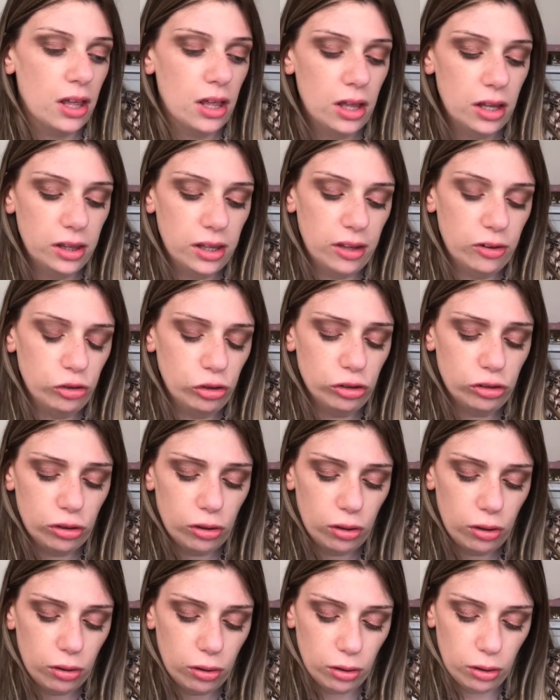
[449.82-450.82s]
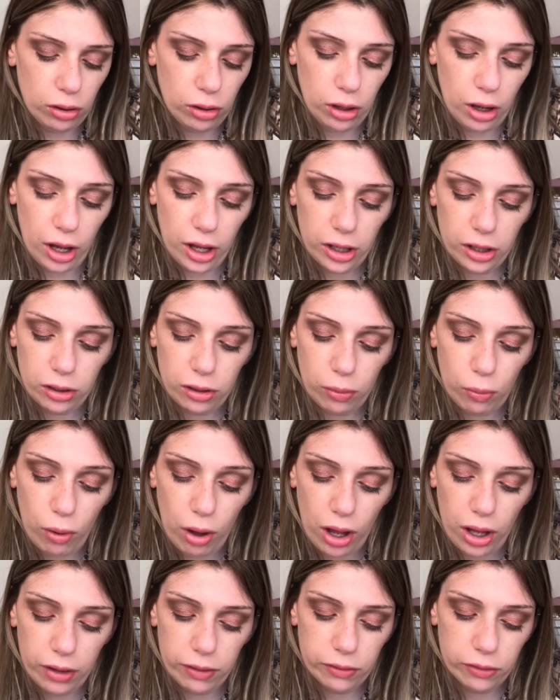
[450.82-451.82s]
there's just like
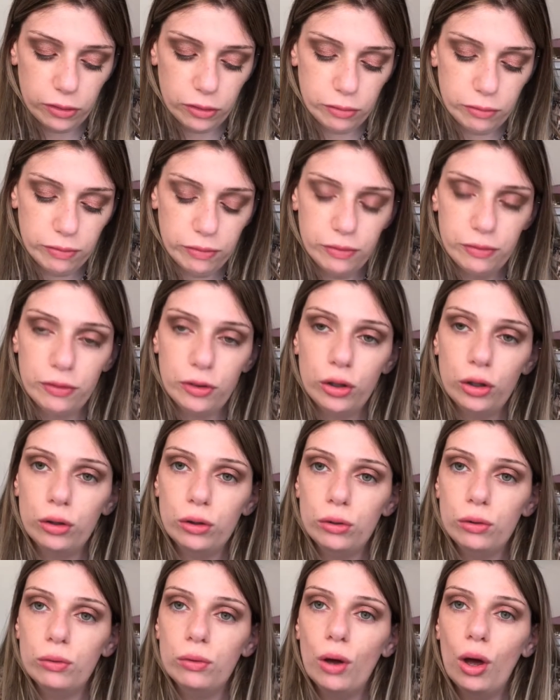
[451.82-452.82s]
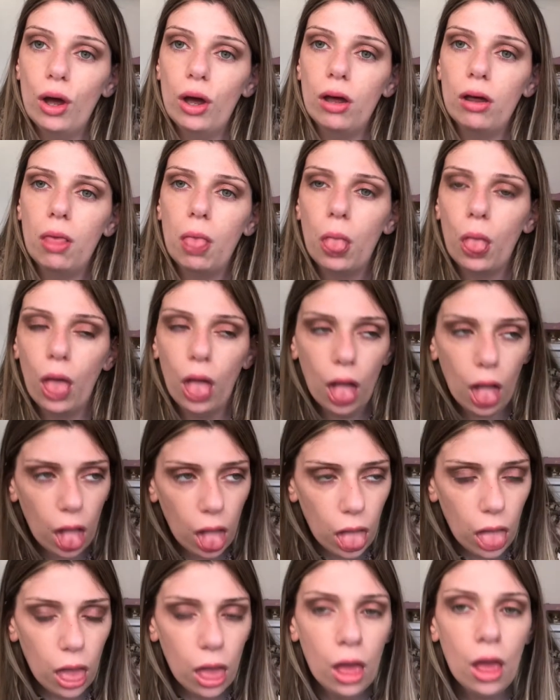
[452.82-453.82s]
quite
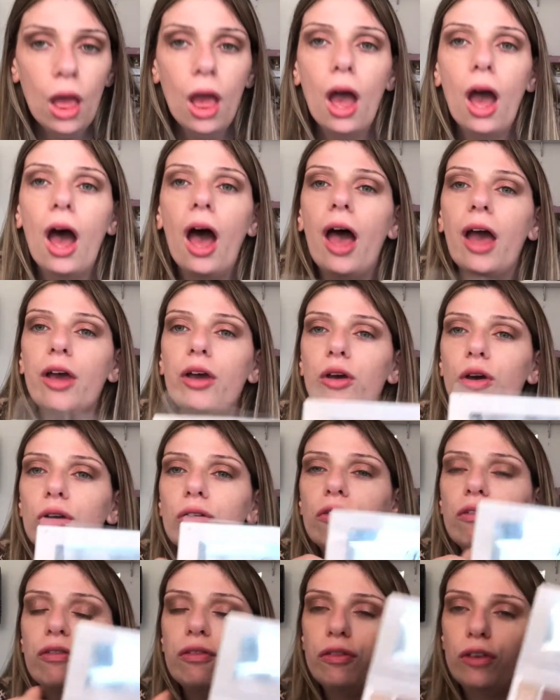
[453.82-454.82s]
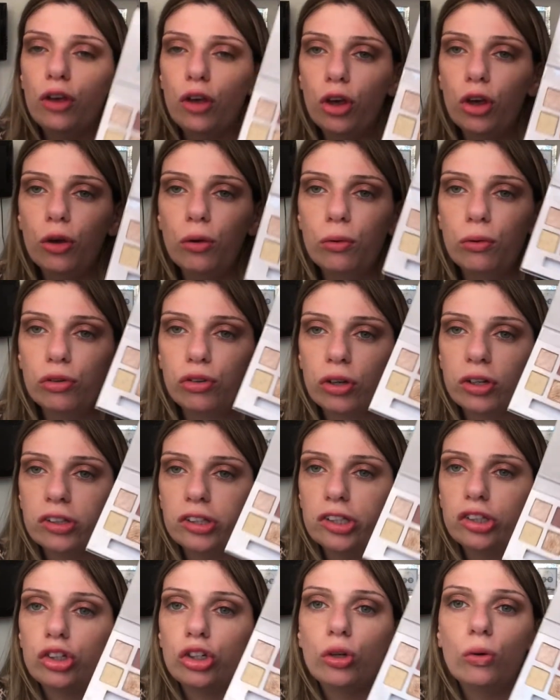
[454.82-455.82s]
a good few
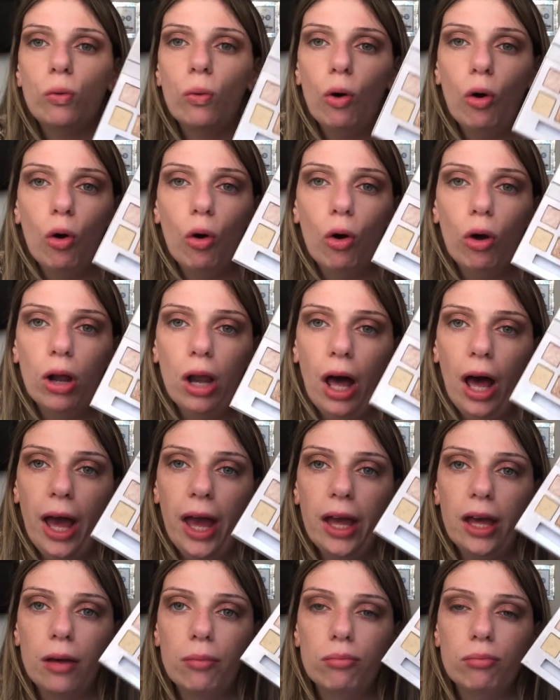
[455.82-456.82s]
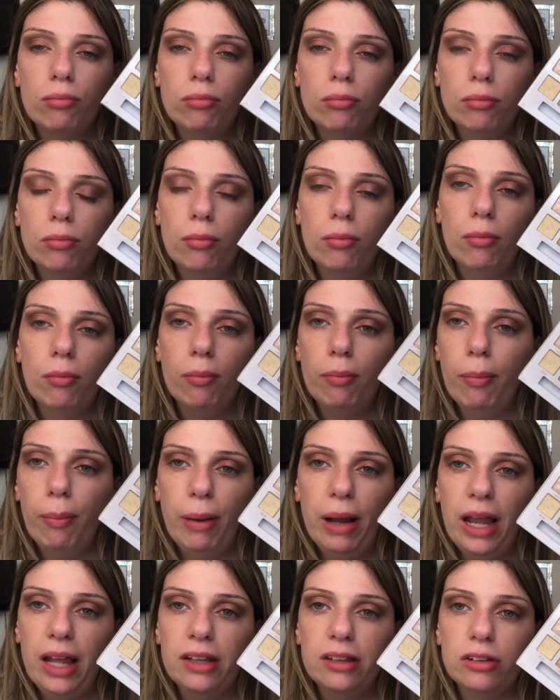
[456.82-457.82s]
transitional or like
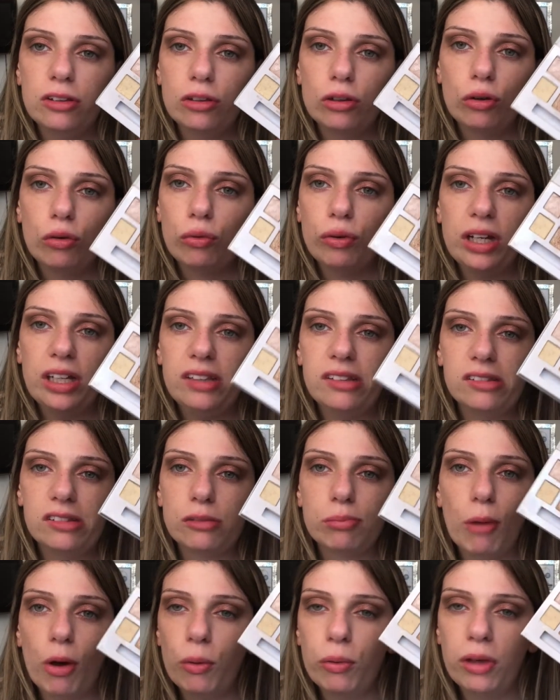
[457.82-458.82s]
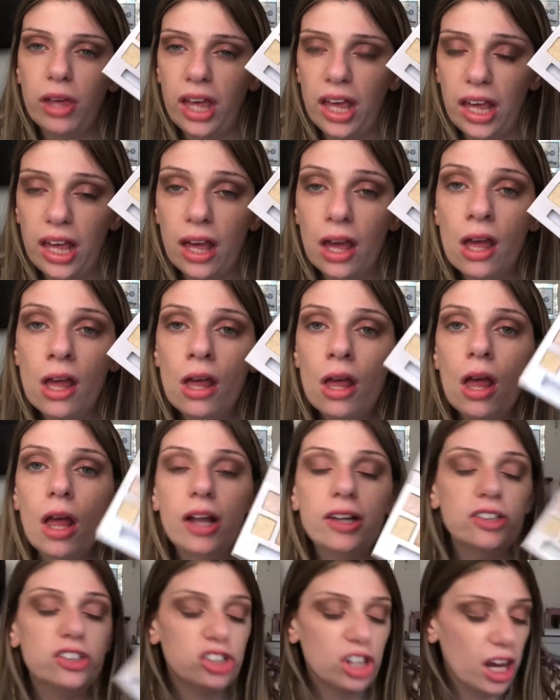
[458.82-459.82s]
blend, crease, smoky
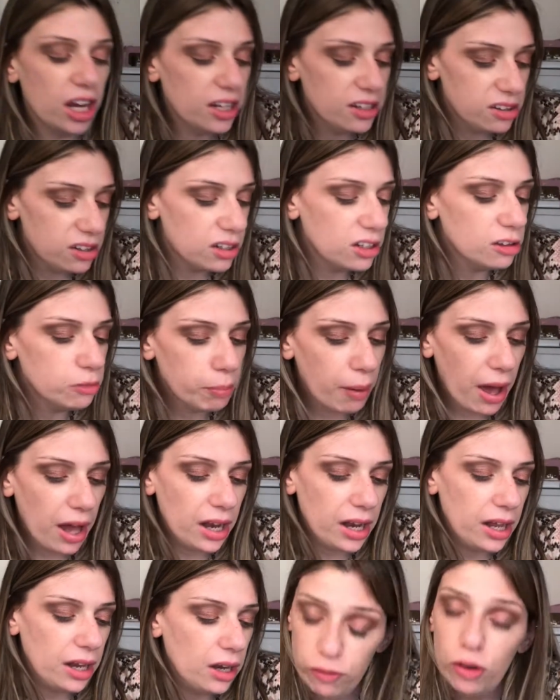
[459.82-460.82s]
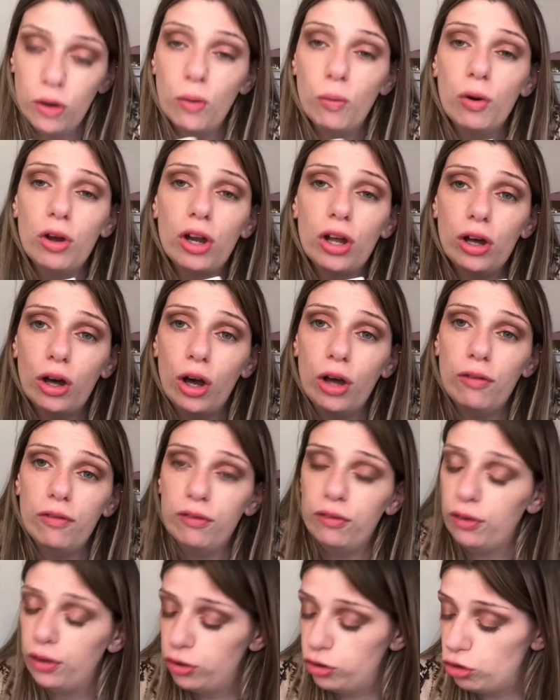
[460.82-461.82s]
shades in this palette. If you want to go
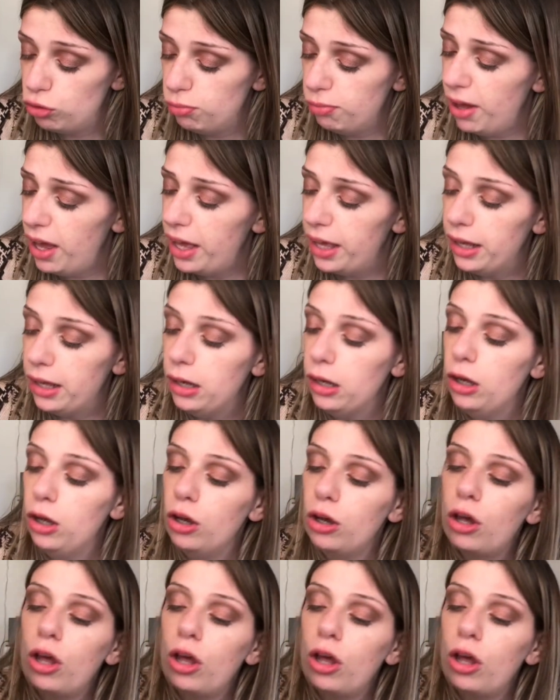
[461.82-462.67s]
for a dramatic look,